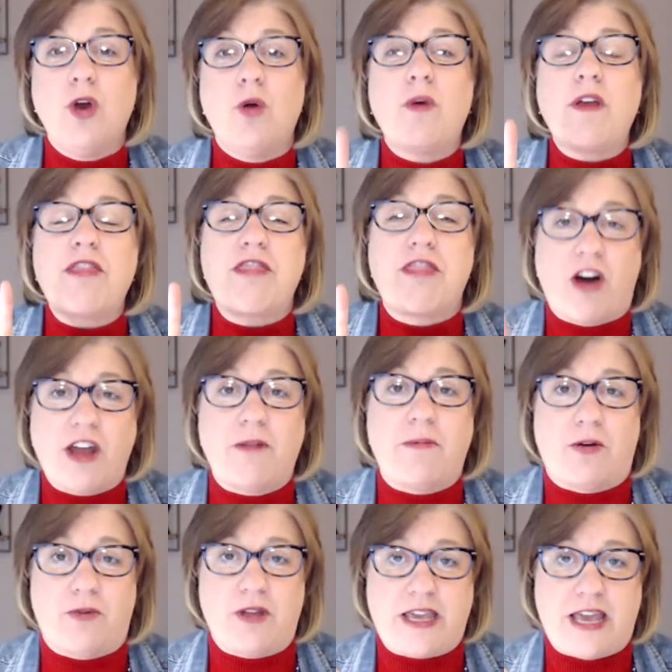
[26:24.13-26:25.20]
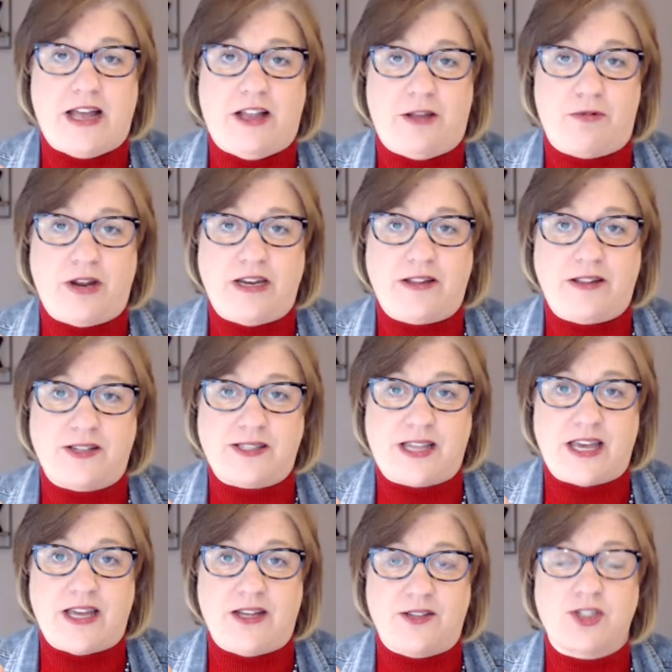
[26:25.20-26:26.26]
we thought about recalibrating the
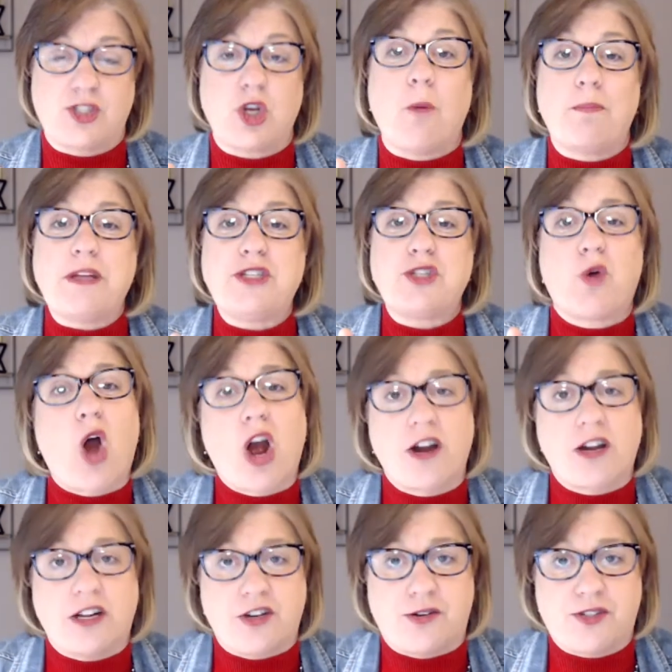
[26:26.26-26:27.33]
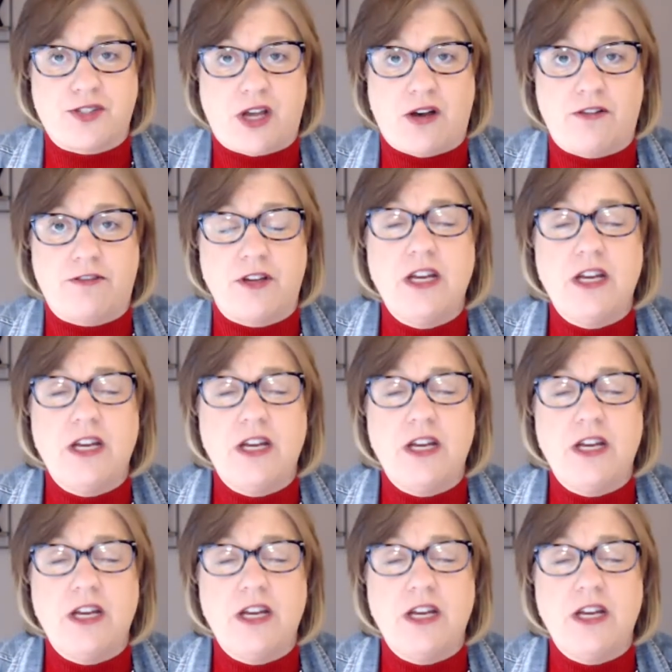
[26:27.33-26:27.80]
scales. Don't be too hard on yourself.